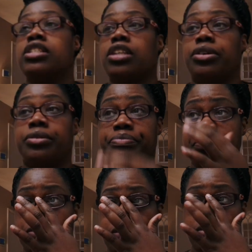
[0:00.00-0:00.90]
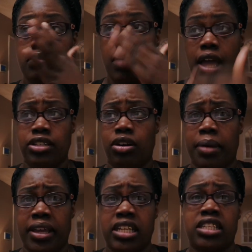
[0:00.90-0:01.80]
So I
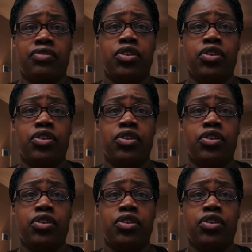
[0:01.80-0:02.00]
told my kids,